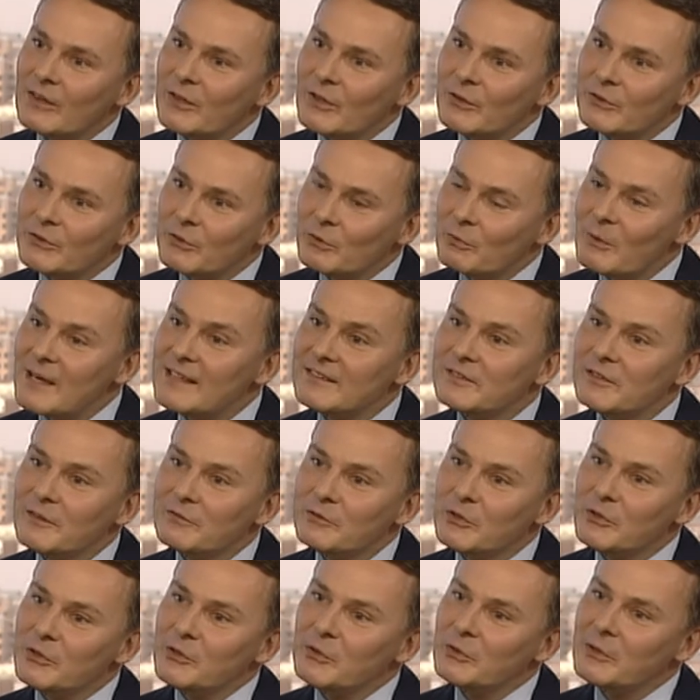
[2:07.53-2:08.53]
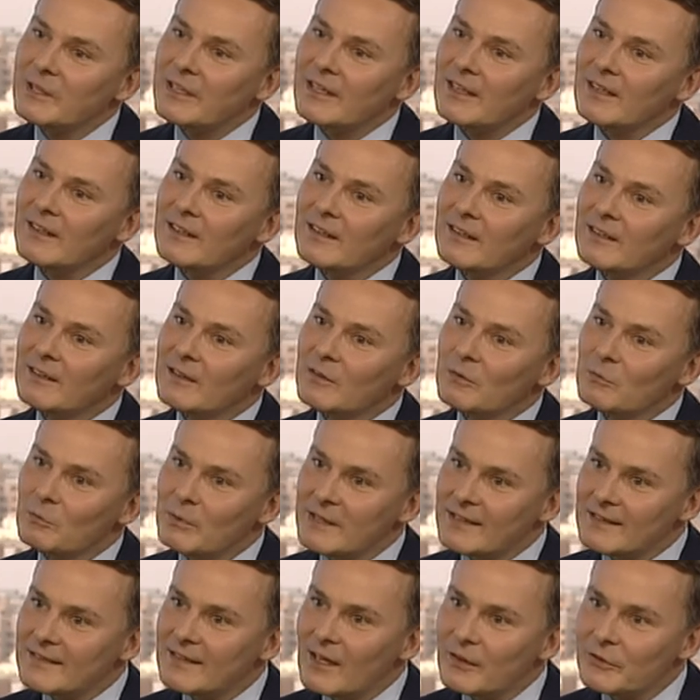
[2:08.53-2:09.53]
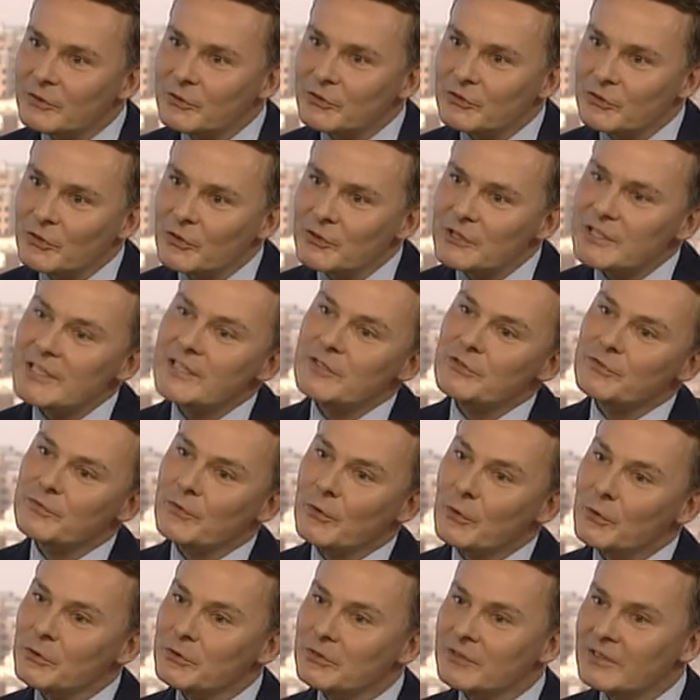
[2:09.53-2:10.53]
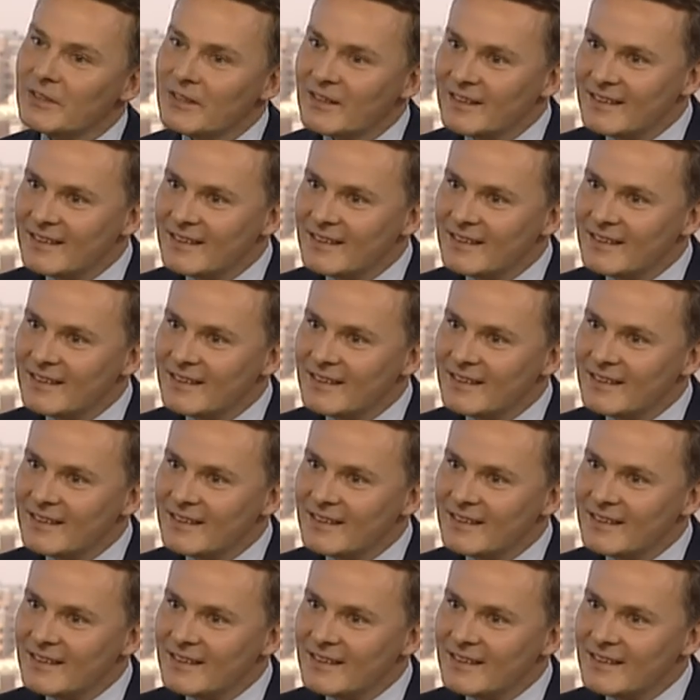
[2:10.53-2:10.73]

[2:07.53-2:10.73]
the rest of the UK, without the Scottish vote,